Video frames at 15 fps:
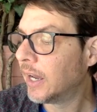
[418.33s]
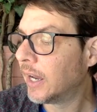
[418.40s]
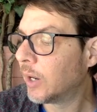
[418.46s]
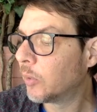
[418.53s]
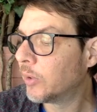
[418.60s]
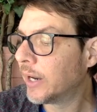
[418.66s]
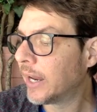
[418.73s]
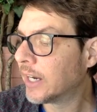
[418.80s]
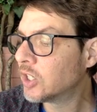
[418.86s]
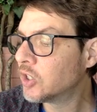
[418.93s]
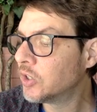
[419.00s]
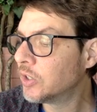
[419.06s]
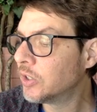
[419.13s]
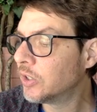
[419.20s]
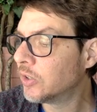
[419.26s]
our
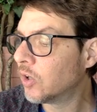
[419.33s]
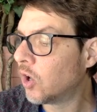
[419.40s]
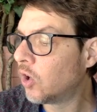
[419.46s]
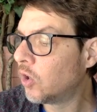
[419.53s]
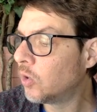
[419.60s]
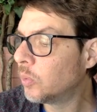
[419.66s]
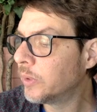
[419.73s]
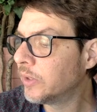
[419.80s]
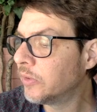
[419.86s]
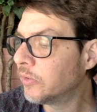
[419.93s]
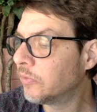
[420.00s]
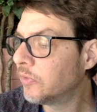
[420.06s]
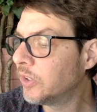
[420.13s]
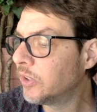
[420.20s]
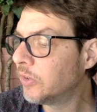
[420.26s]
action always
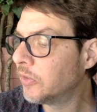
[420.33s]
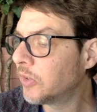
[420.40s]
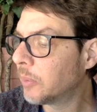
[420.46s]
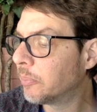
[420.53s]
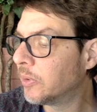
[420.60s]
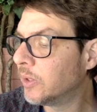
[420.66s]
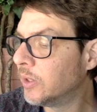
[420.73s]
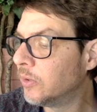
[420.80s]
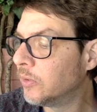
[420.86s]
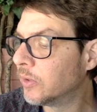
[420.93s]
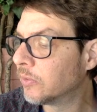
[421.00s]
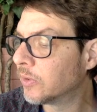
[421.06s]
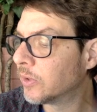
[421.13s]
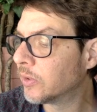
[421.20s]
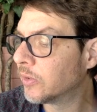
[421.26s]
fills up the
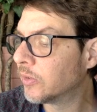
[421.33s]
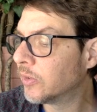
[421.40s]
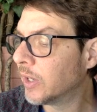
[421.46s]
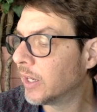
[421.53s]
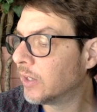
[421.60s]
universe,